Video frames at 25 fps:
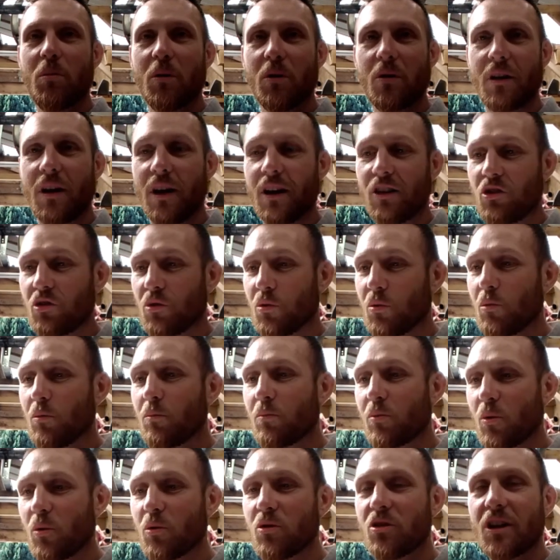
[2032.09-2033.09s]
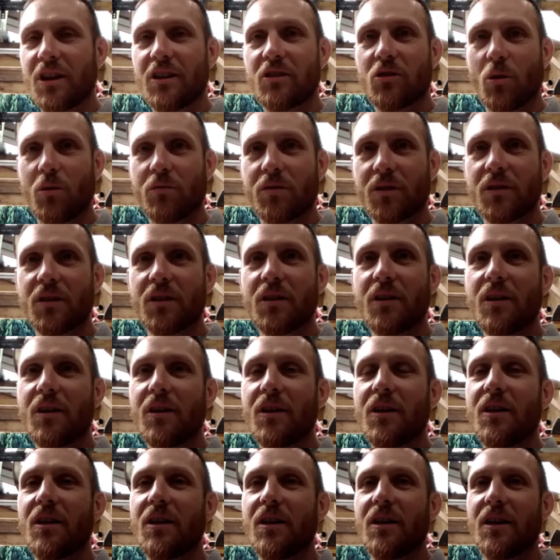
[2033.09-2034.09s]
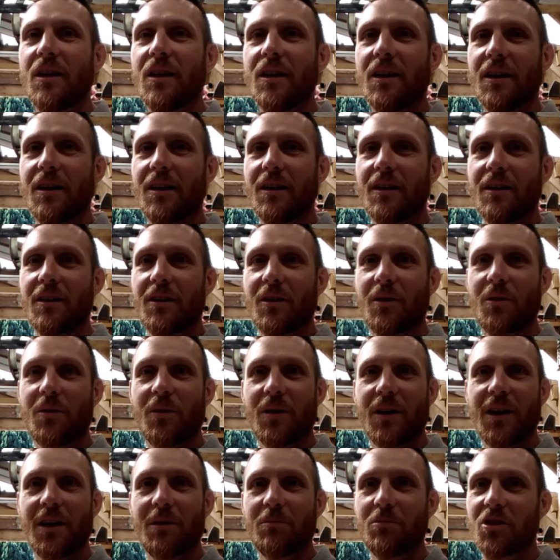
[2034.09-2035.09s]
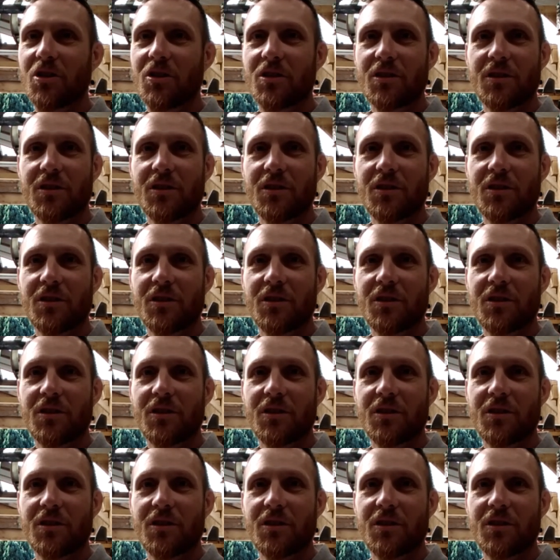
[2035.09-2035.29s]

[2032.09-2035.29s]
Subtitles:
but the actual process of it. And I'm